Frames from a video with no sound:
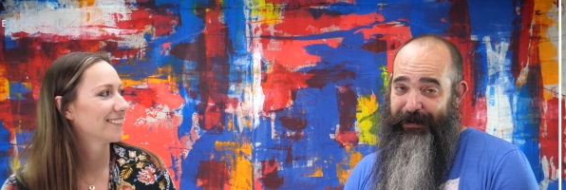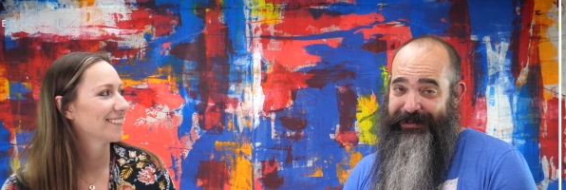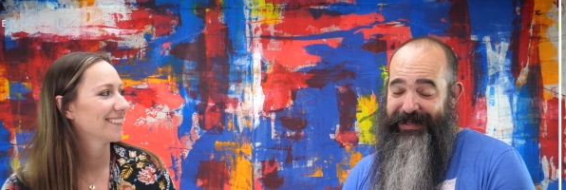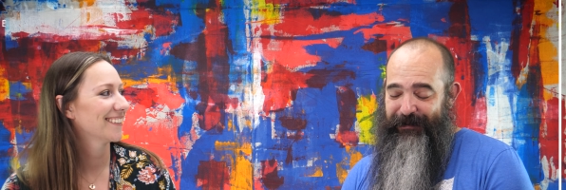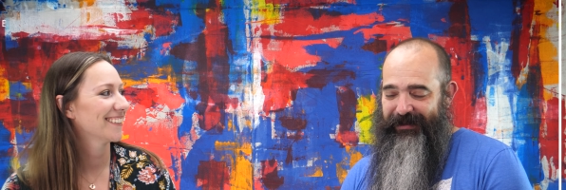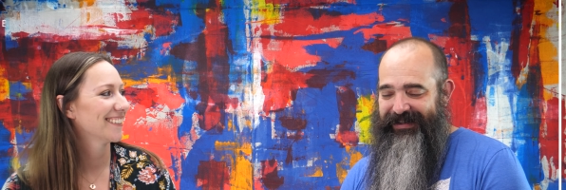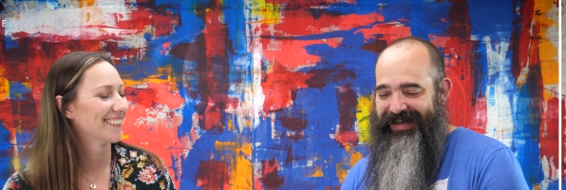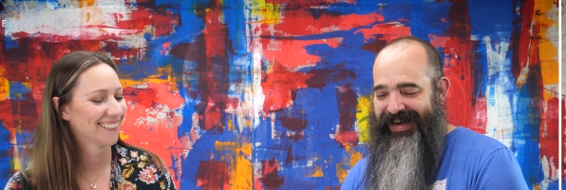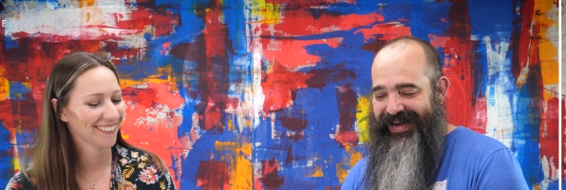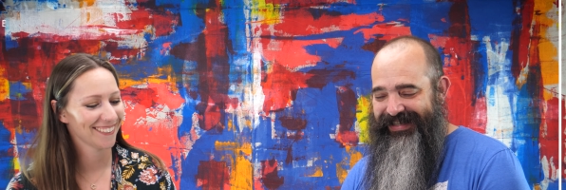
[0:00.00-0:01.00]
Speaker 1: question that we're
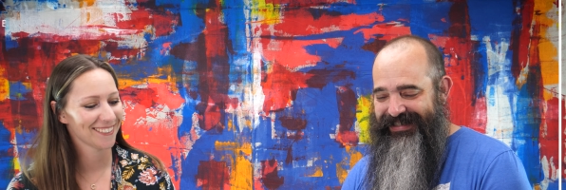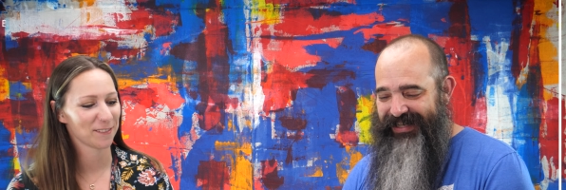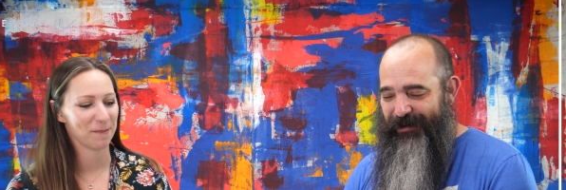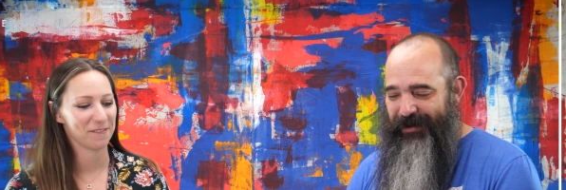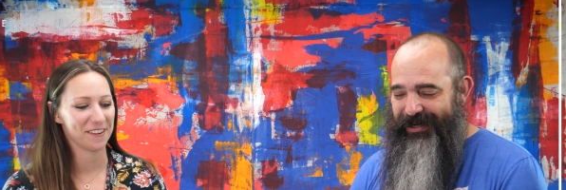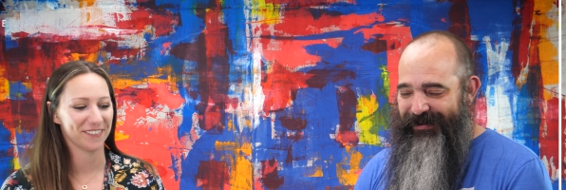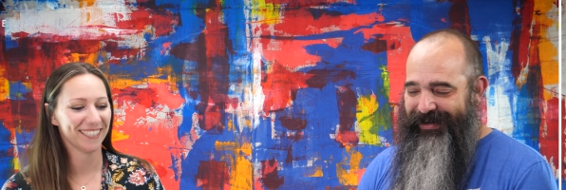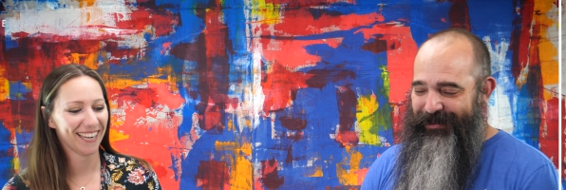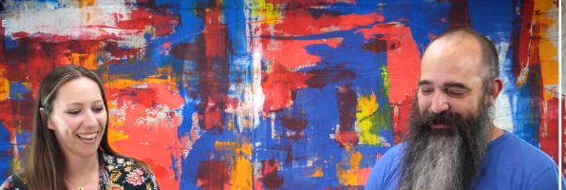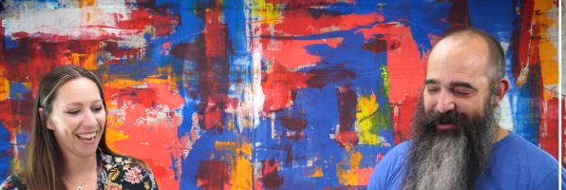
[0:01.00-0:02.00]
looking at is like My when favorite. you
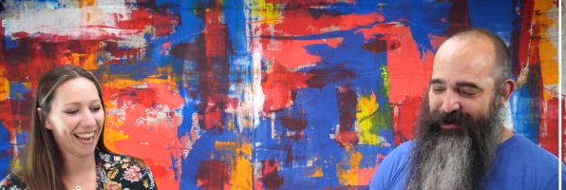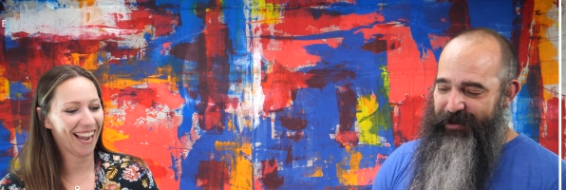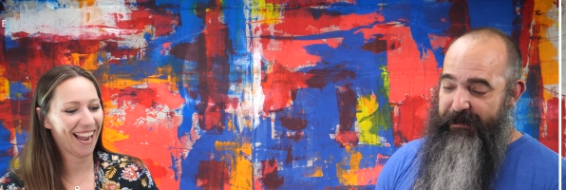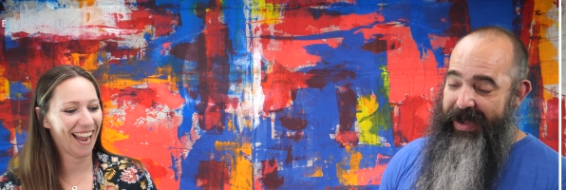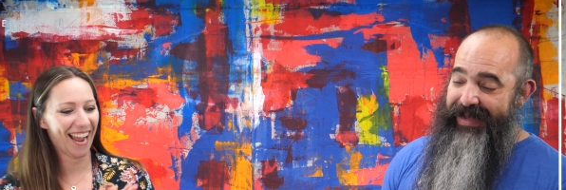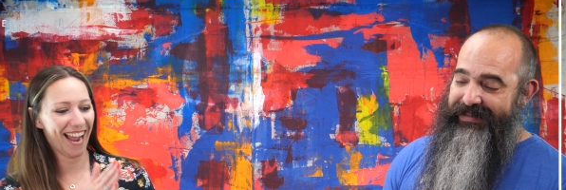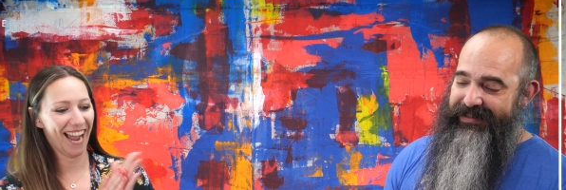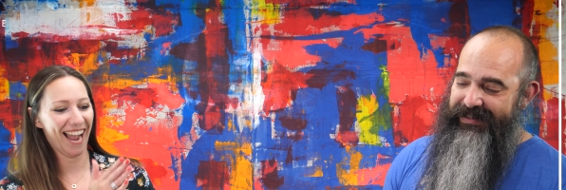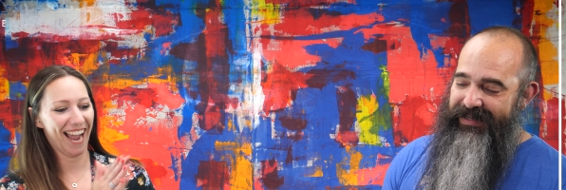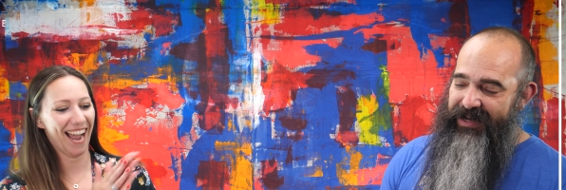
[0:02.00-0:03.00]
hear the word
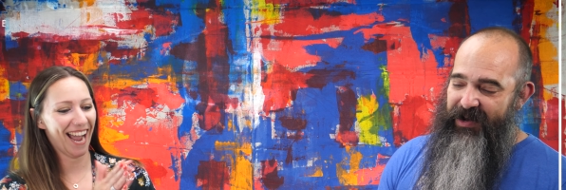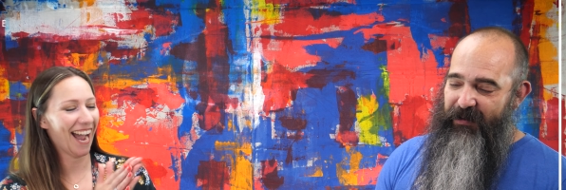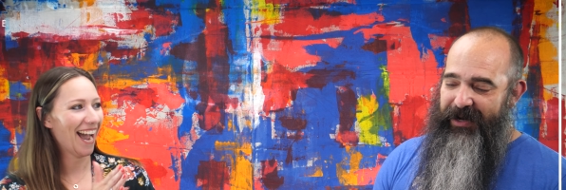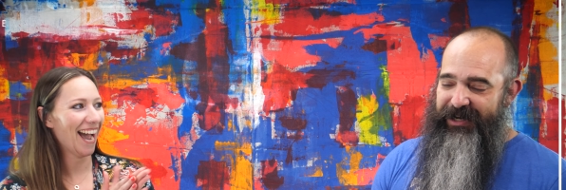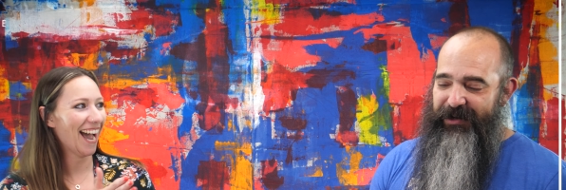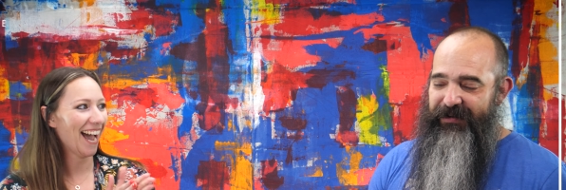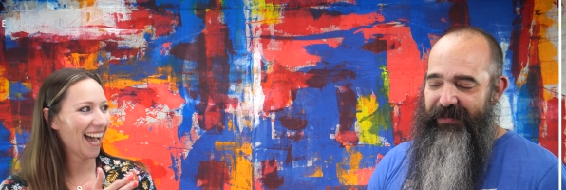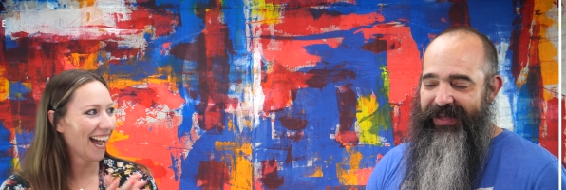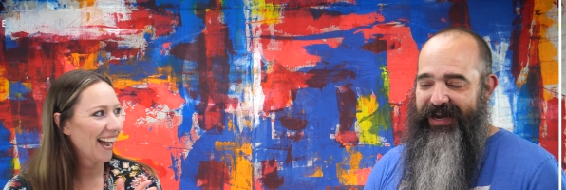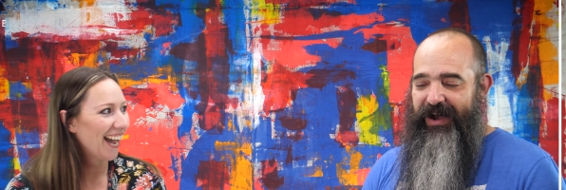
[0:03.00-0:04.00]
repent, what do you
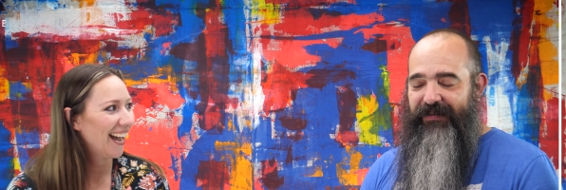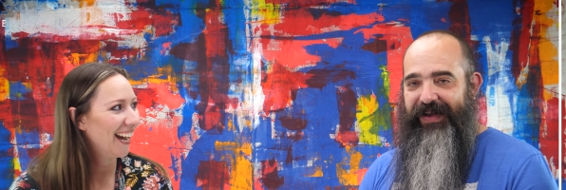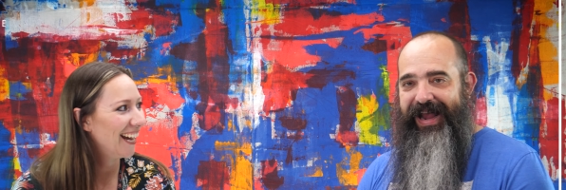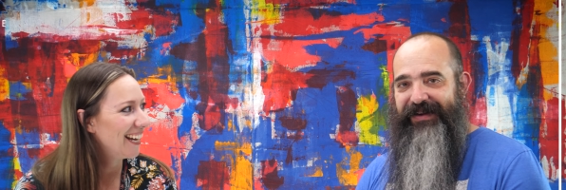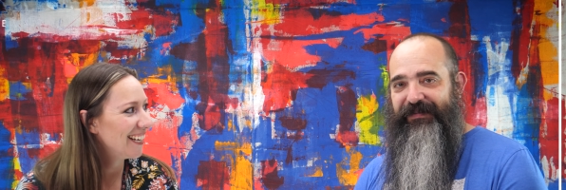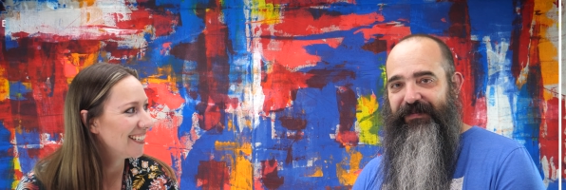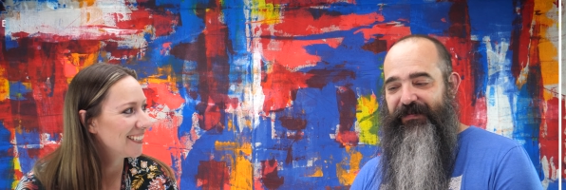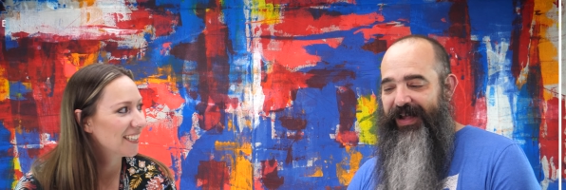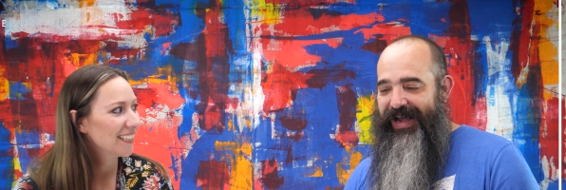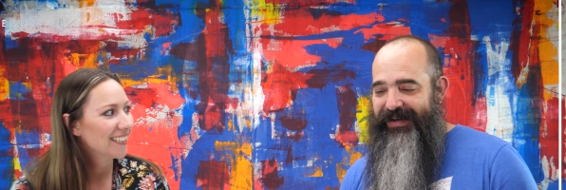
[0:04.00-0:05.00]
think of and
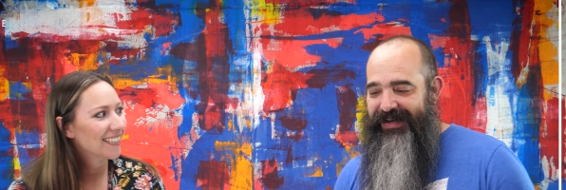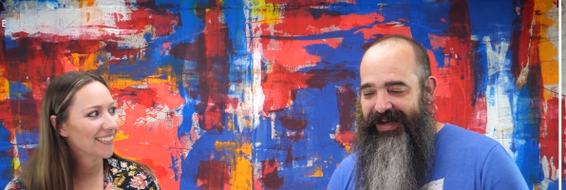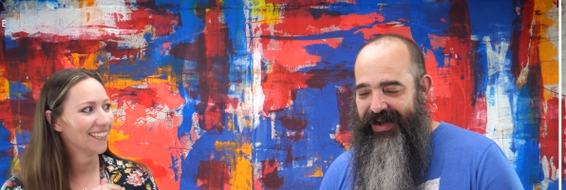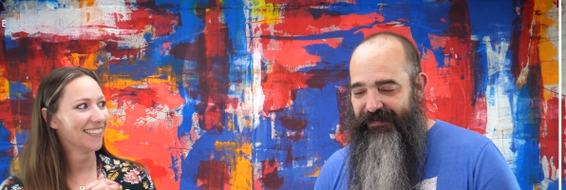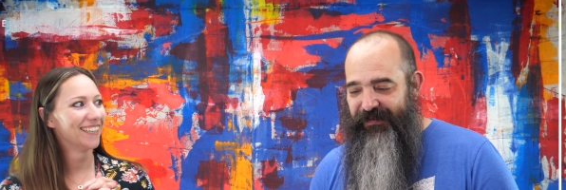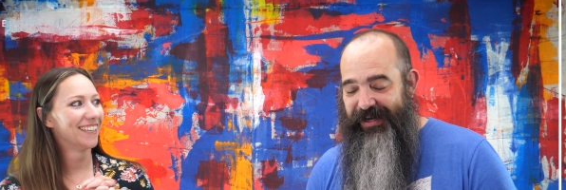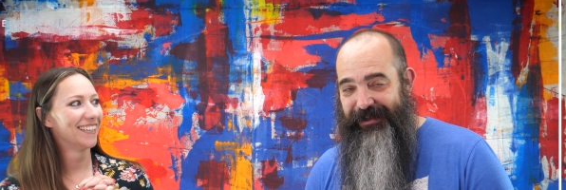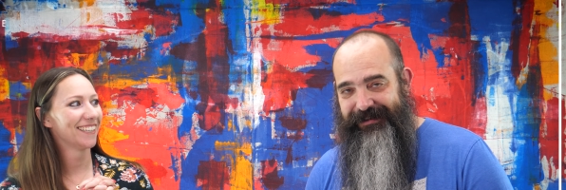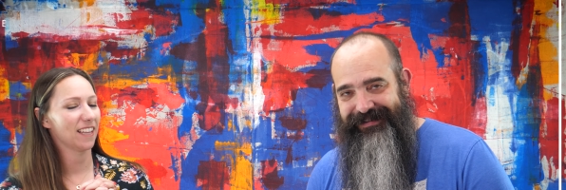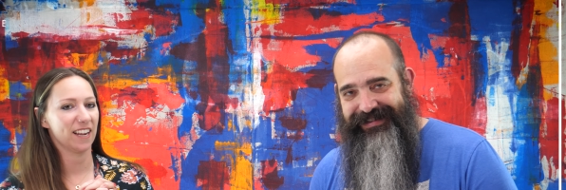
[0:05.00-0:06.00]
and uh,
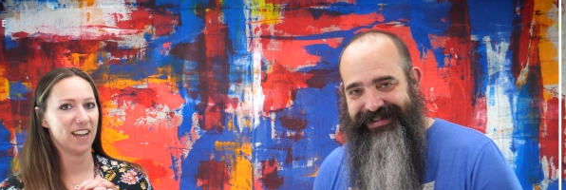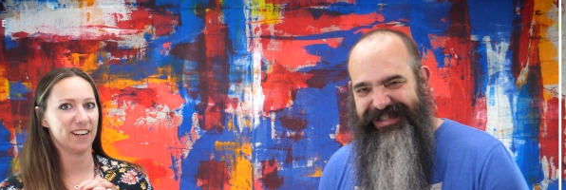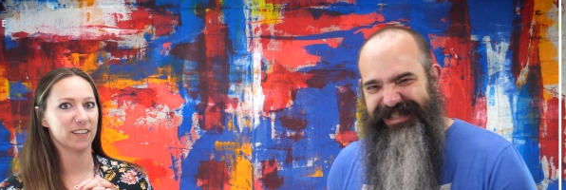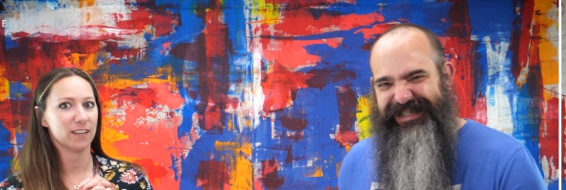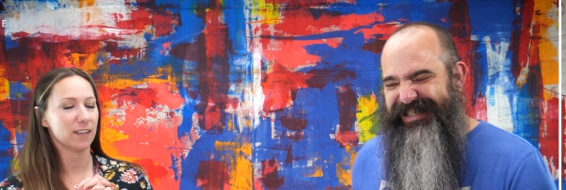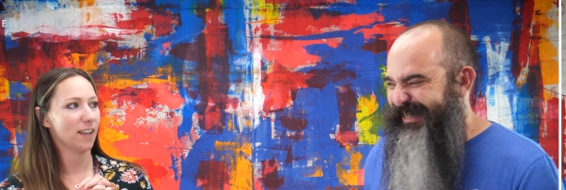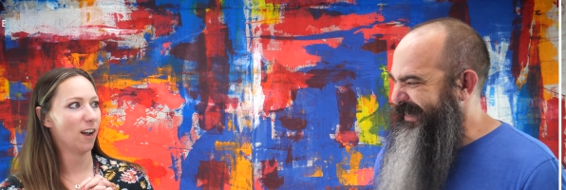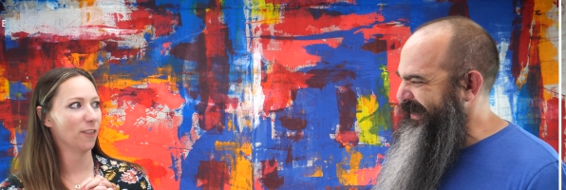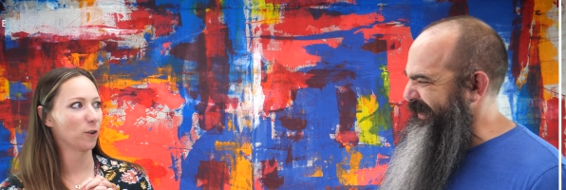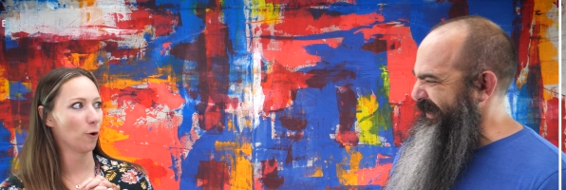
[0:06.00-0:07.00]
feel?
Speaker 2: I got it
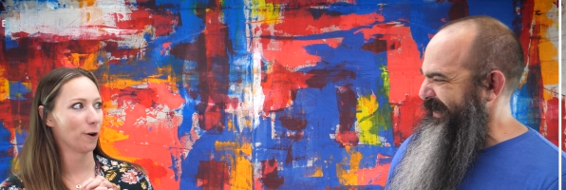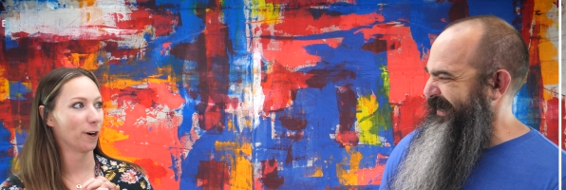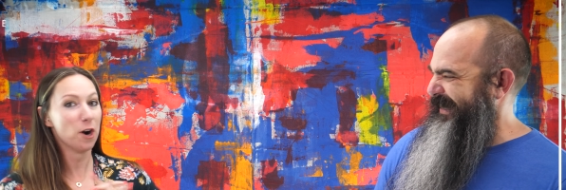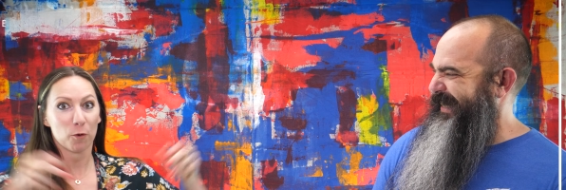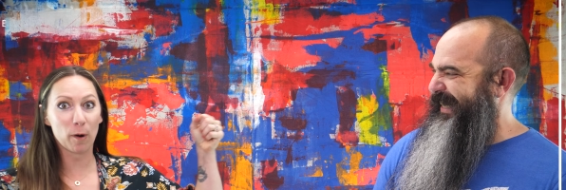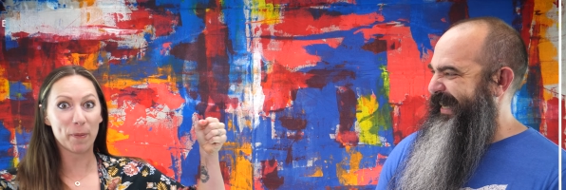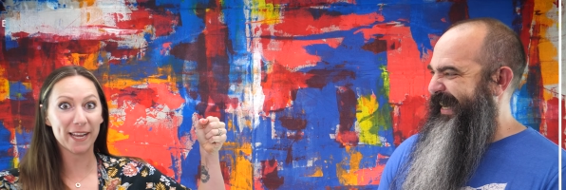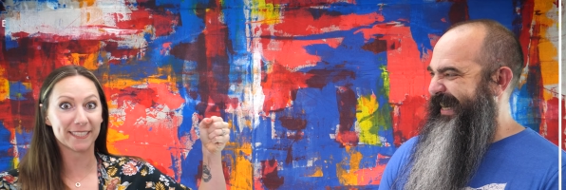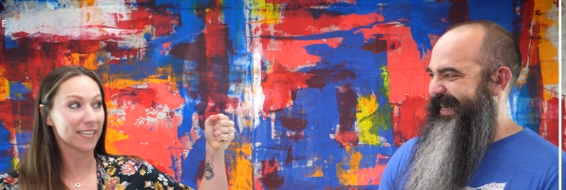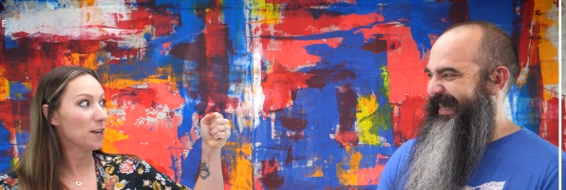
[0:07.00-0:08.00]
on the corner. Repent,